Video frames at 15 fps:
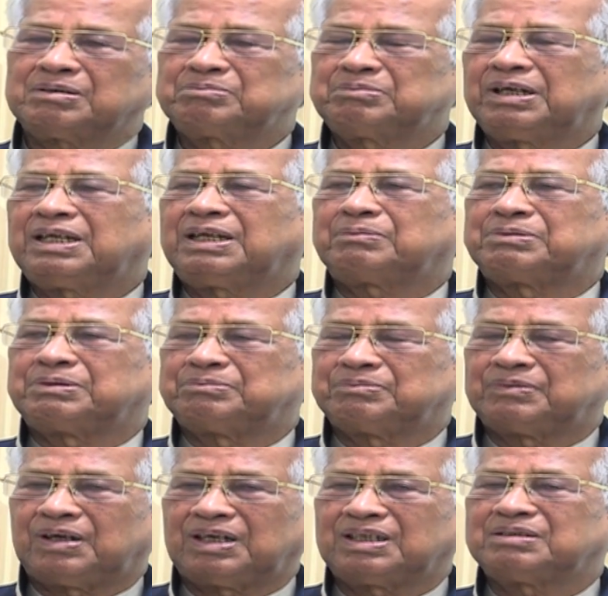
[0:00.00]
I build up
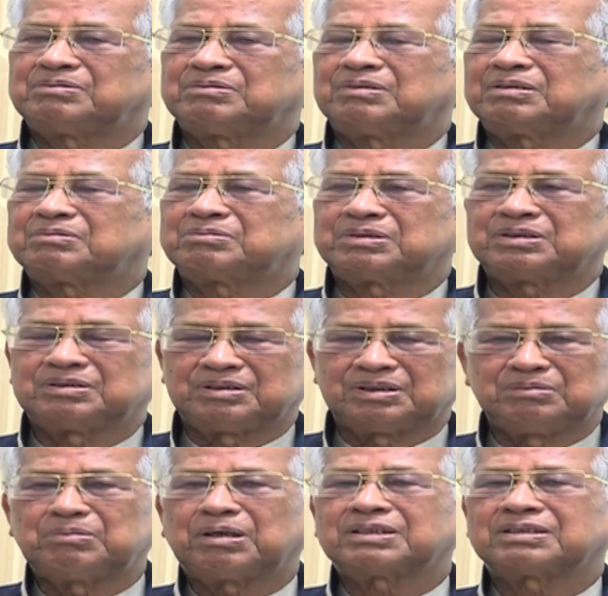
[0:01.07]

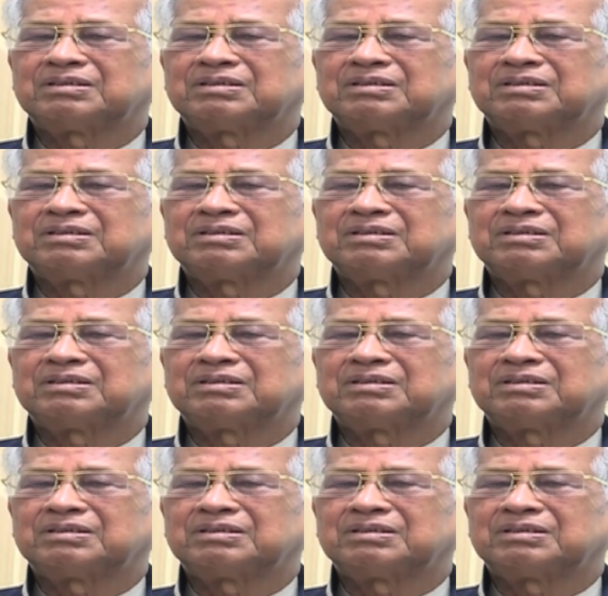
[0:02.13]
him.